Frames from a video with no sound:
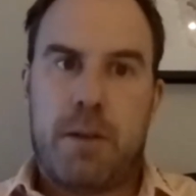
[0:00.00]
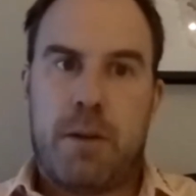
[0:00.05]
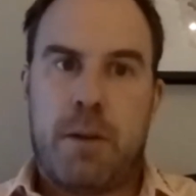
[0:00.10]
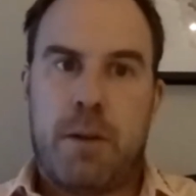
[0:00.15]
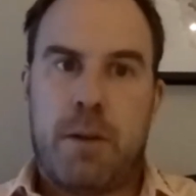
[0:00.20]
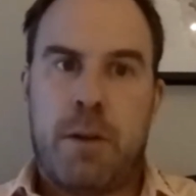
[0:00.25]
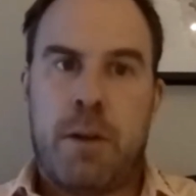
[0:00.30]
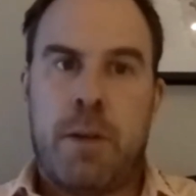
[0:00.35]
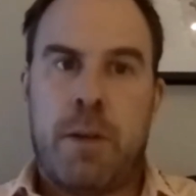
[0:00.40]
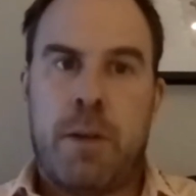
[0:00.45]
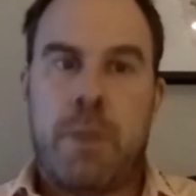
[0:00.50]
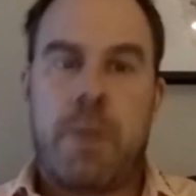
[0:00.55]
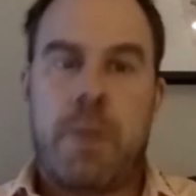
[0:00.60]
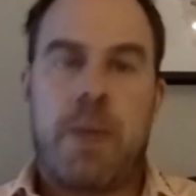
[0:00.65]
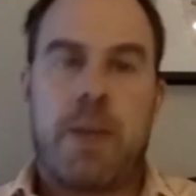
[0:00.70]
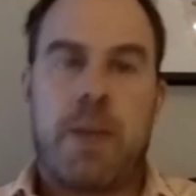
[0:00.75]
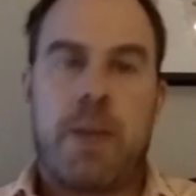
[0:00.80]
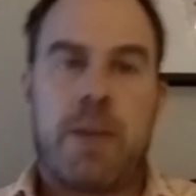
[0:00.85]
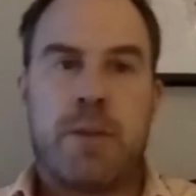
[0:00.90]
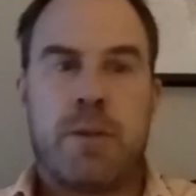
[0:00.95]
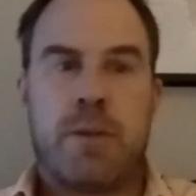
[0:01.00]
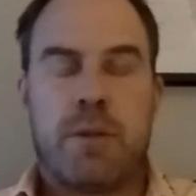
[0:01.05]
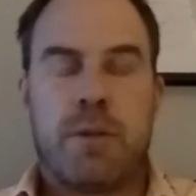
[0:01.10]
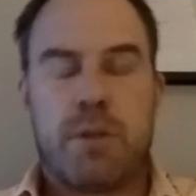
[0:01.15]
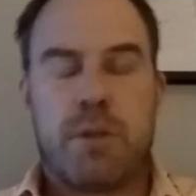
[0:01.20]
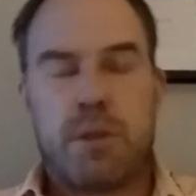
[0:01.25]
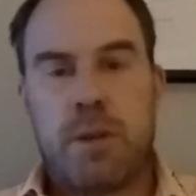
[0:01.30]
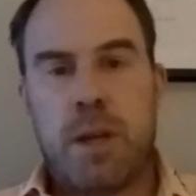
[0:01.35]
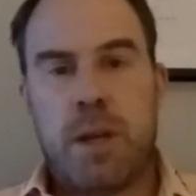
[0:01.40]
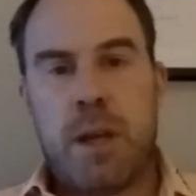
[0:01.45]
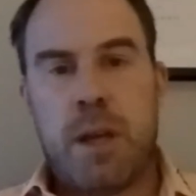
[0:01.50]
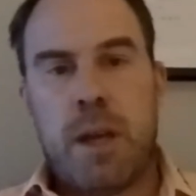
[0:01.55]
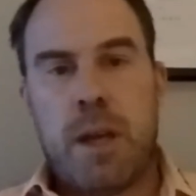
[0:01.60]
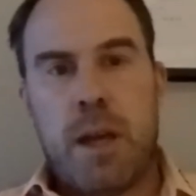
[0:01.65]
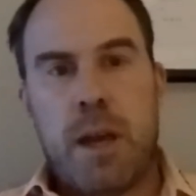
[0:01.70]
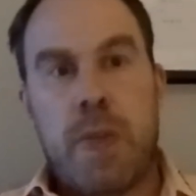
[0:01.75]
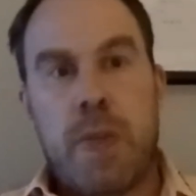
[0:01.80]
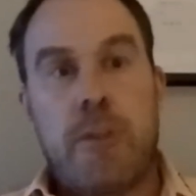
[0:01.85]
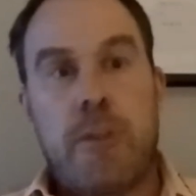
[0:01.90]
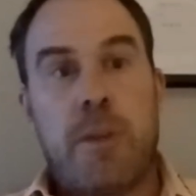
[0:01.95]
on your impact zone. So
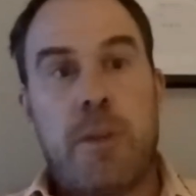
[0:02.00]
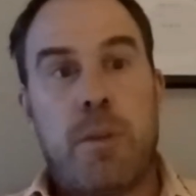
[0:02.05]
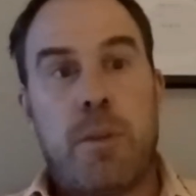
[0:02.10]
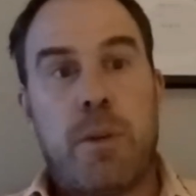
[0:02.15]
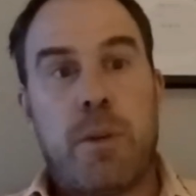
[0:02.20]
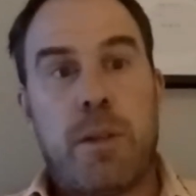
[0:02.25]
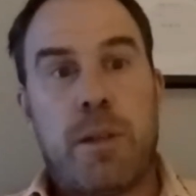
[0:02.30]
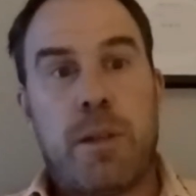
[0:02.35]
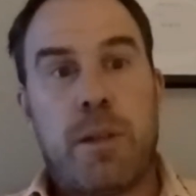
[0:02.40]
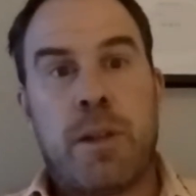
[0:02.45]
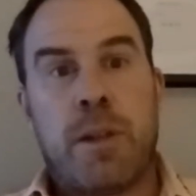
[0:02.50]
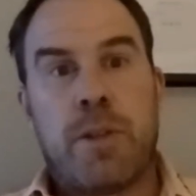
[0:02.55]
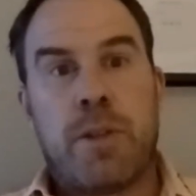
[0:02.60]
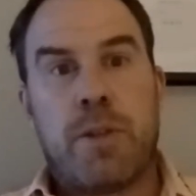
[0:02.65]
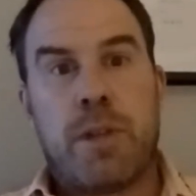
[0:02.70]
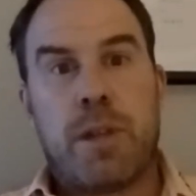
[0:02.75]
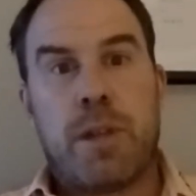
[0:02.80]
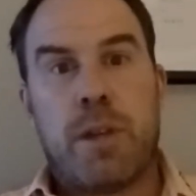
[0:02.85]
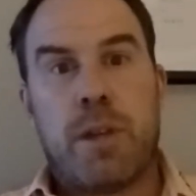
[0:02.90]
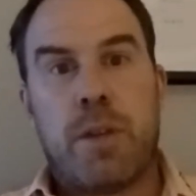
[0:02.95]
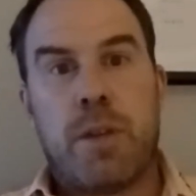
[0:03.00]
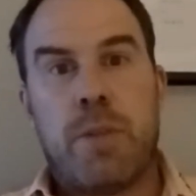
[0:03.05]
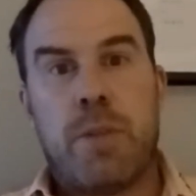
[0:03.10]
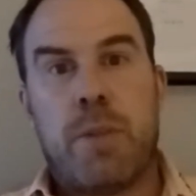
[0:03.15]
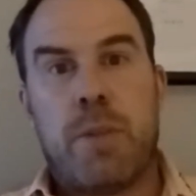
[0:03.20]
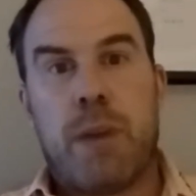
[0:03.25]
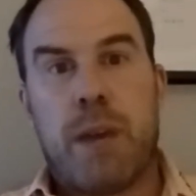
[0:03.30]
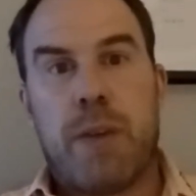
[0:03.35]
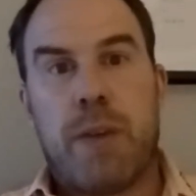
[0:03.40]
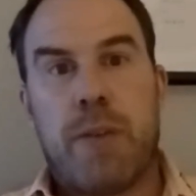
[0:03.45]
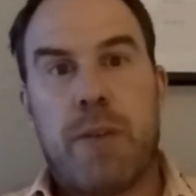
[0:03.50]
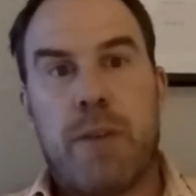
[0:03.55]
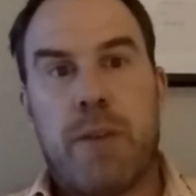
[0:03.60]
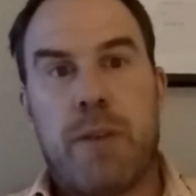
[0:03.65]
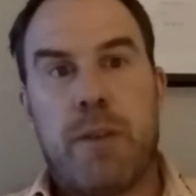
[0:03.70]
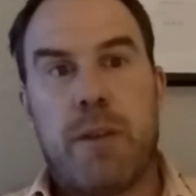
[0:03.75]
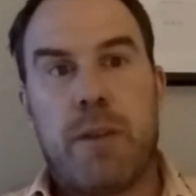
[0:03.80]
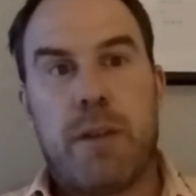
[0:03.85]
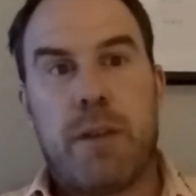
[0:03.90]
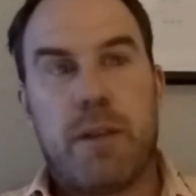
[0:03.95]
I would say what he's done is really good, but I
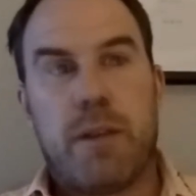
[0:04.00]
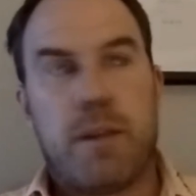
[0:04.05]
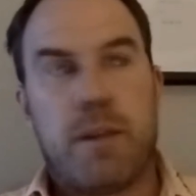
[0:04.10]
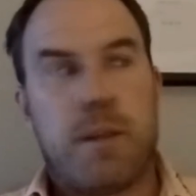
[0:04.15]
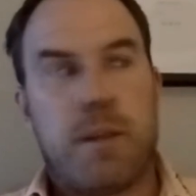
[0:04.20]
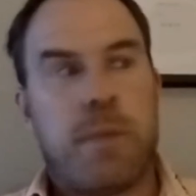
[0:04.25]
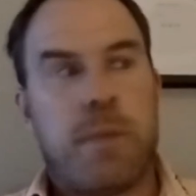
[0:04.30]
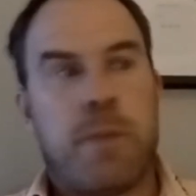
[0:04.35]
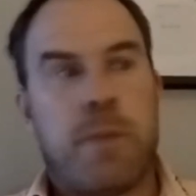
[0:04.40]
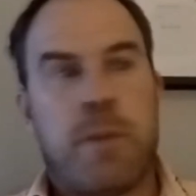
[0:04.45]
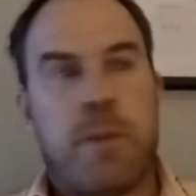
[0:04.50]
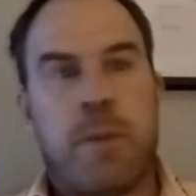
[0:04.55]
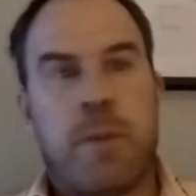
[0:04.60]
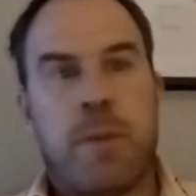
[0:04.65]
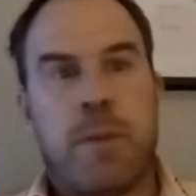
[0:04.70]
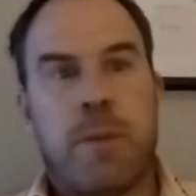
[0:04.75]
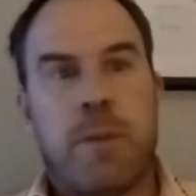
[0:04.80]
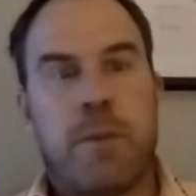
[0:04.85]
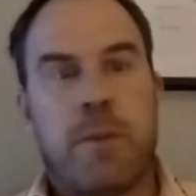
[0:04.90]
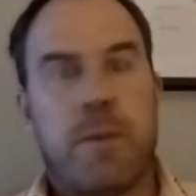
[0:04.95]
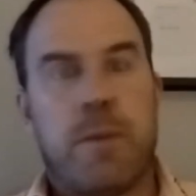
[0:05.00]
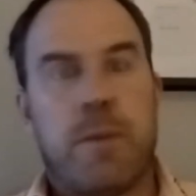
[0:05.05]
feel that some form of